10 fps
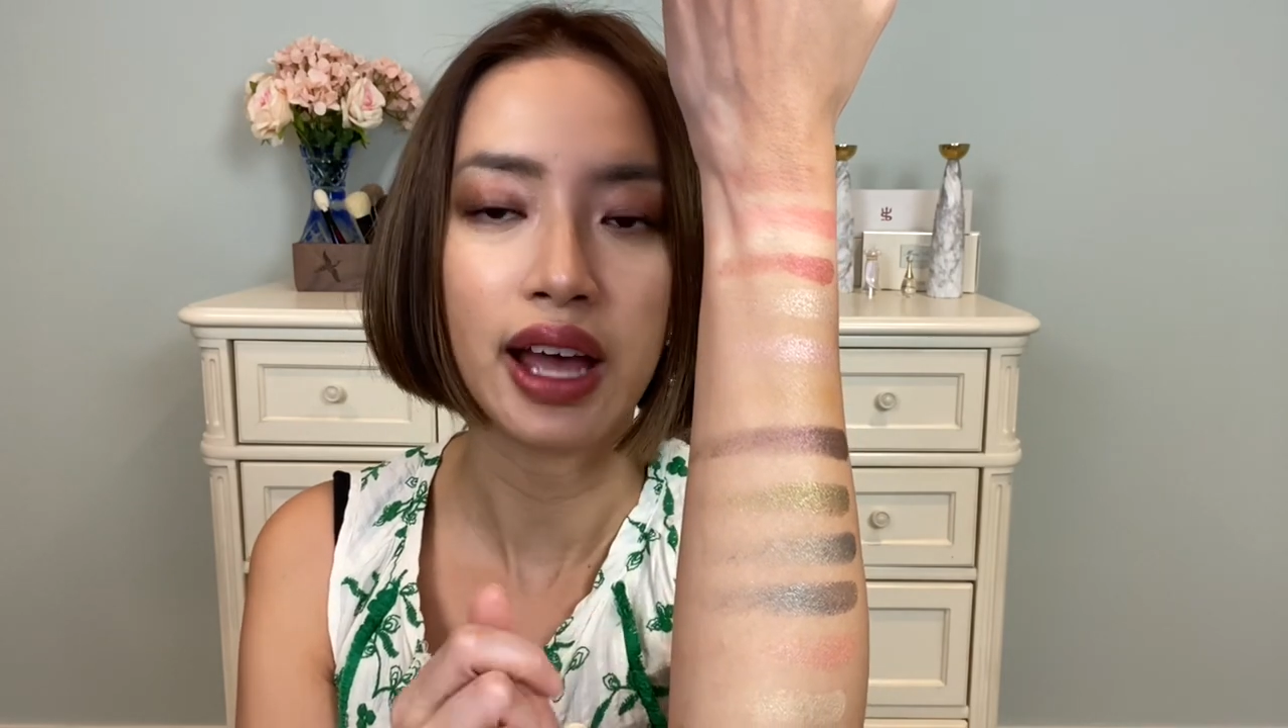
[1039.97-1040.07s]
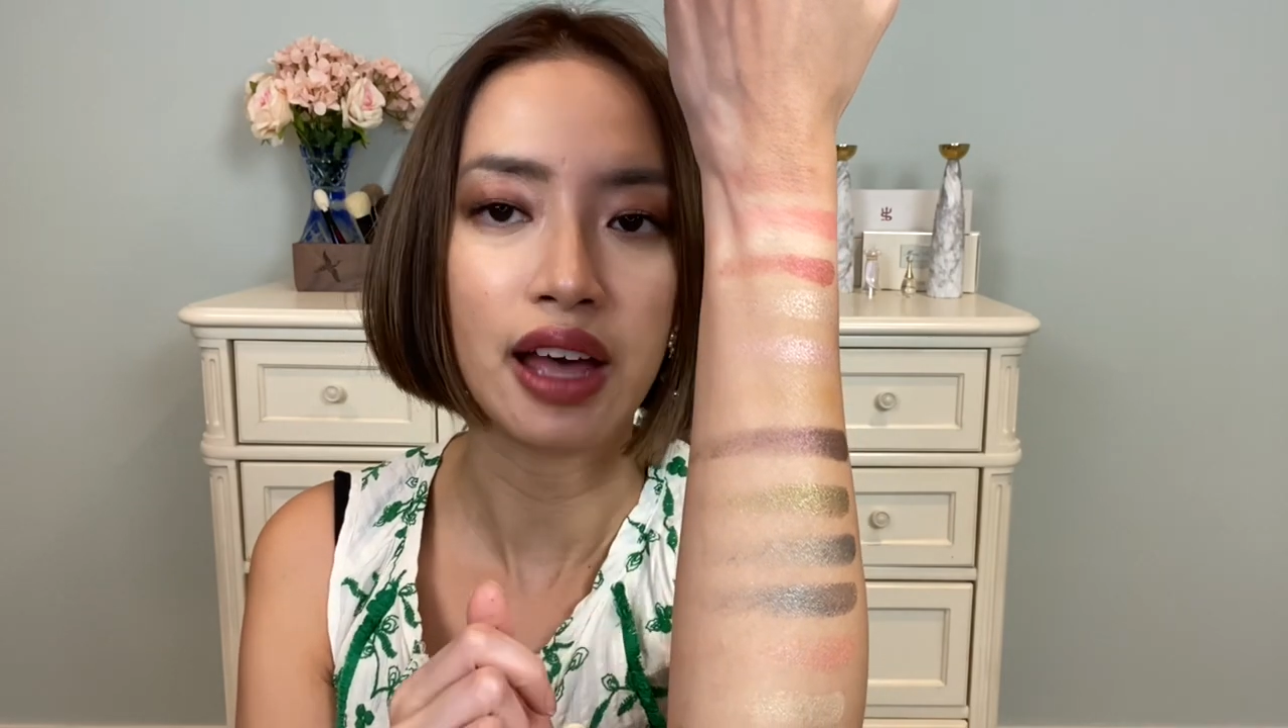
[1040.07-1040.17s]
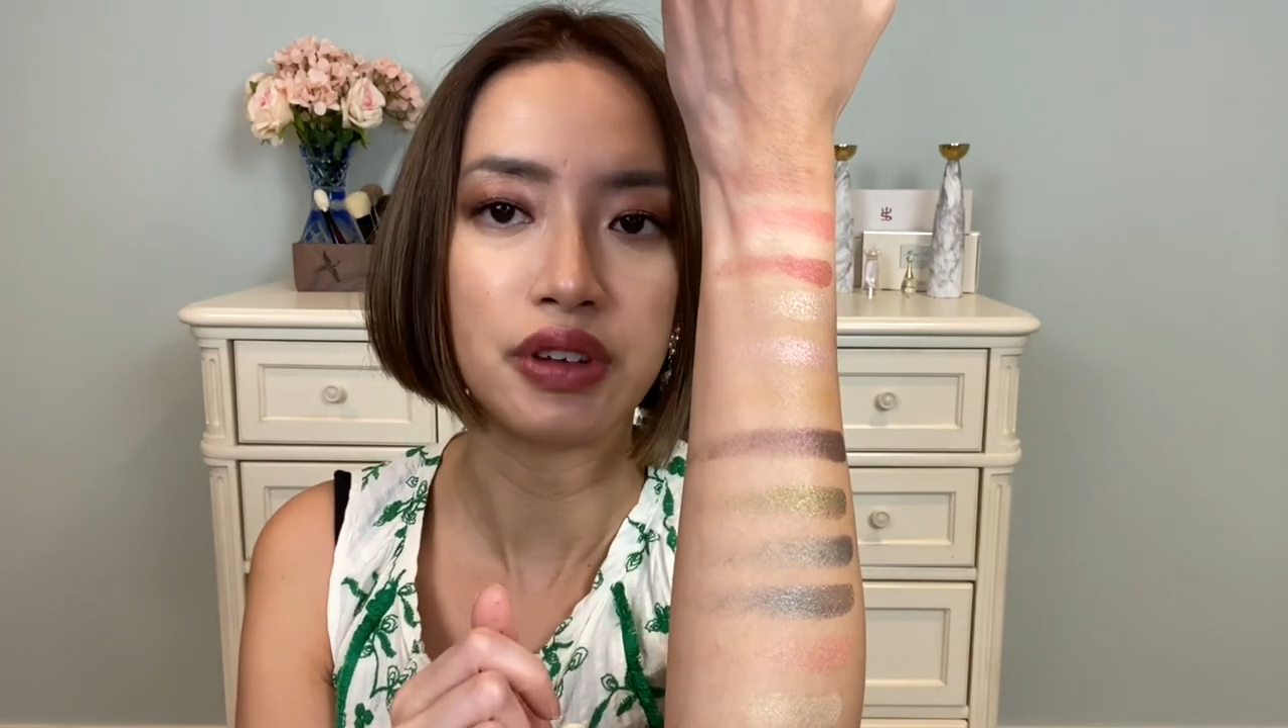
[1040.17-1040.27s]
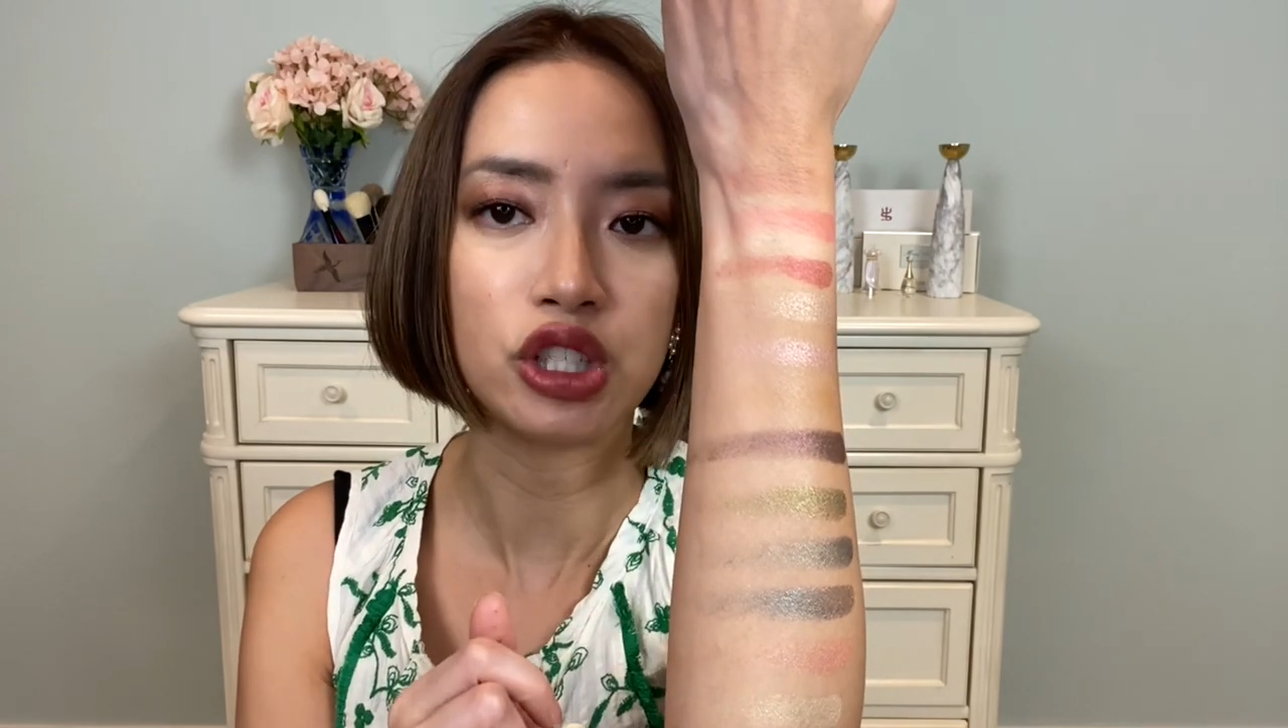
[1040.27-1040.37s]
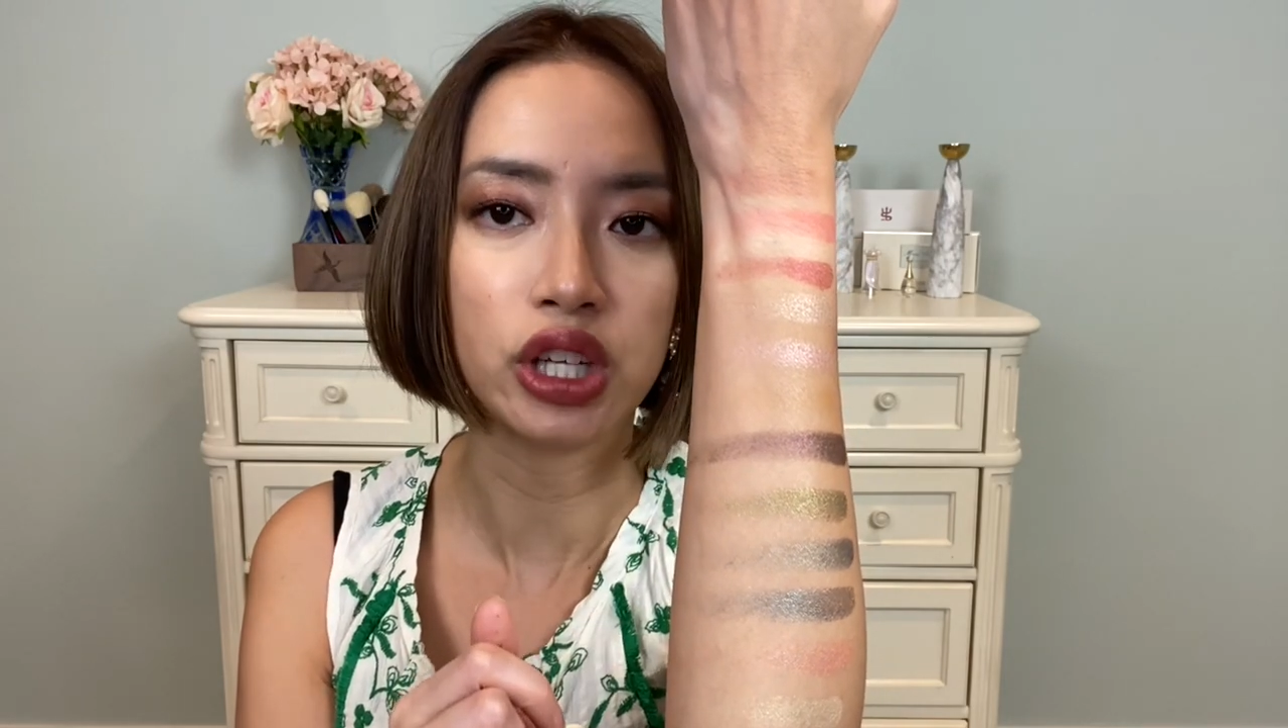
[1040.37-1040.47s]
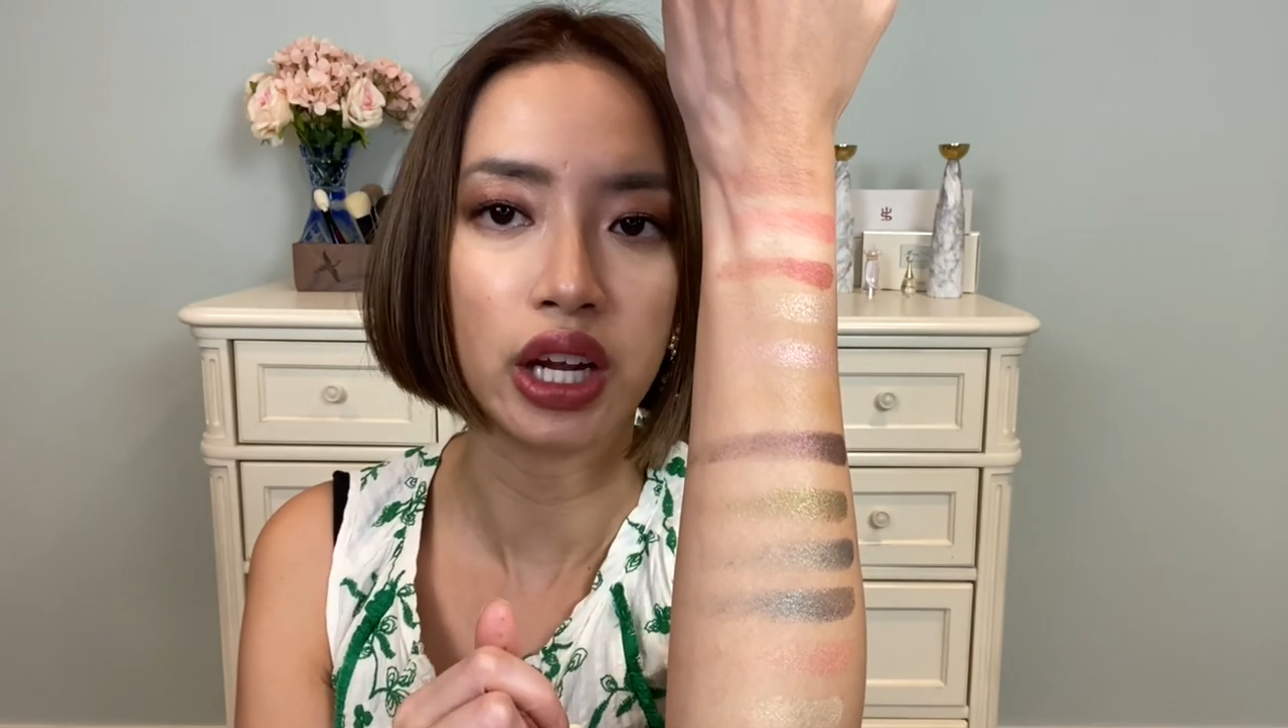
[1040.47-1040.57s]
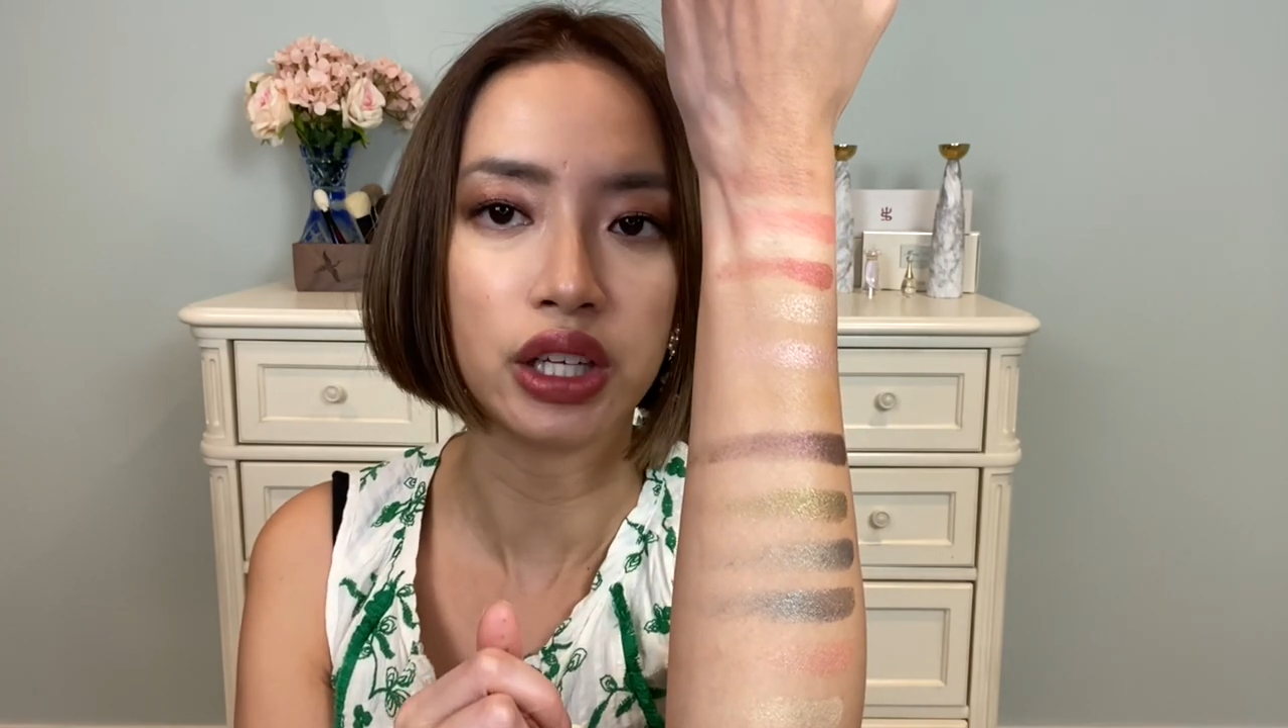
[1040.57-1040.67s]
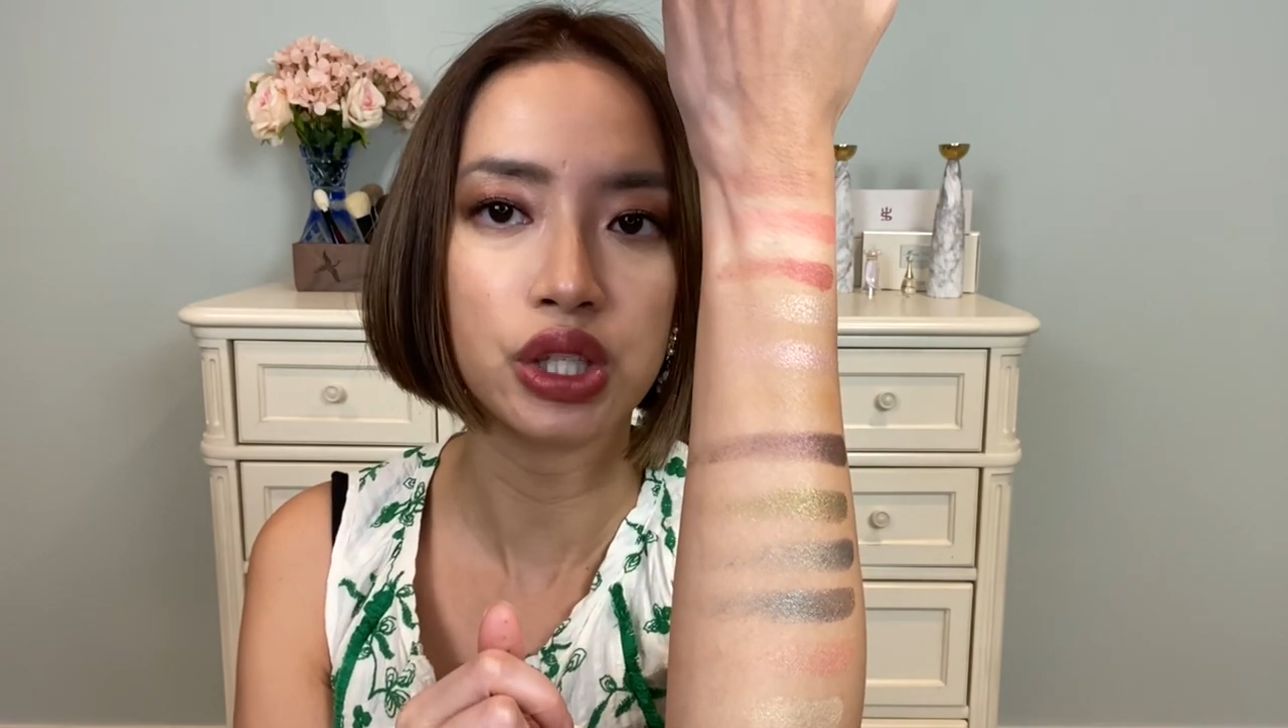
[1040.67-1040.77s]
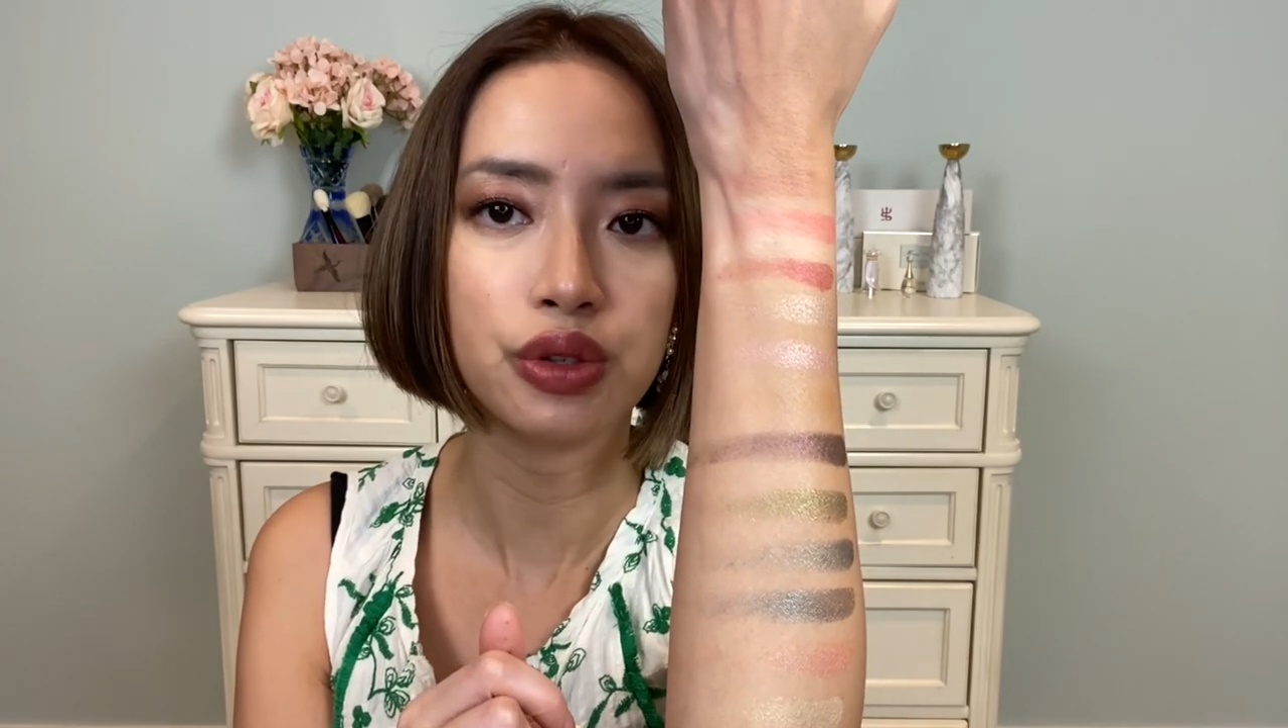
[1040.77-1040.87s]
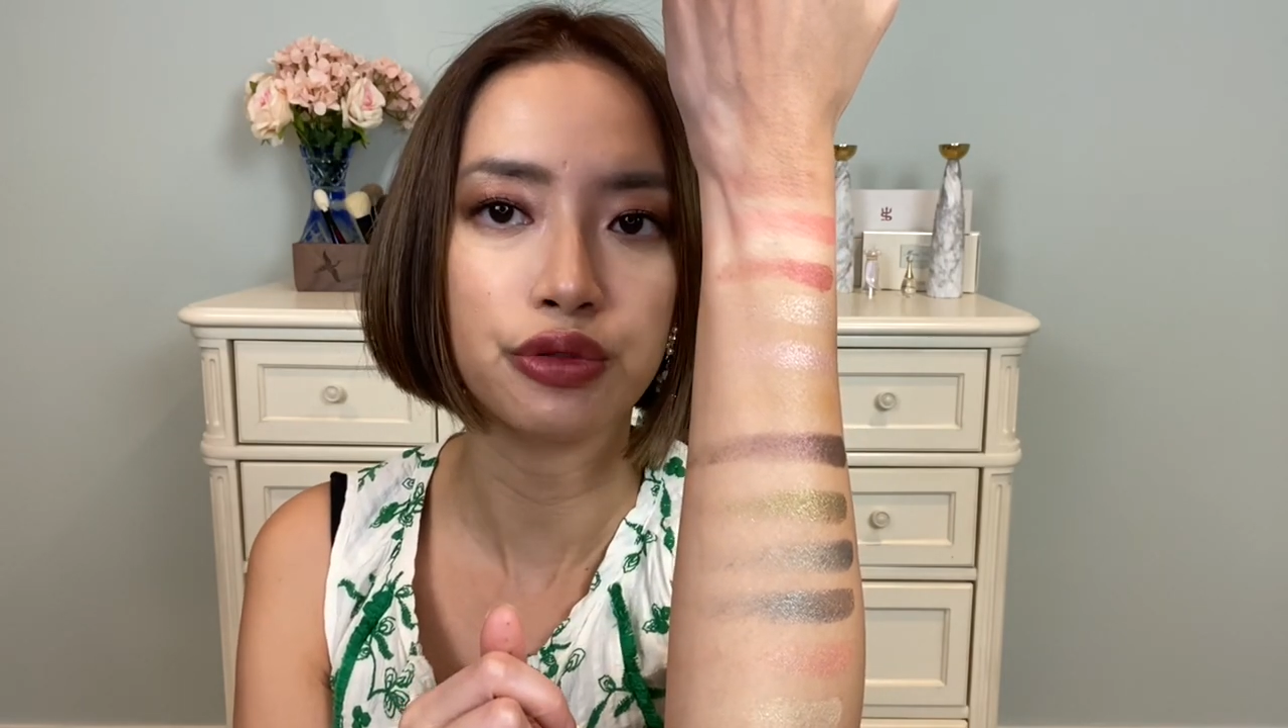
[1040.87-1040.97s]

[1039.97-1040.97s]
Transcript: heavy shades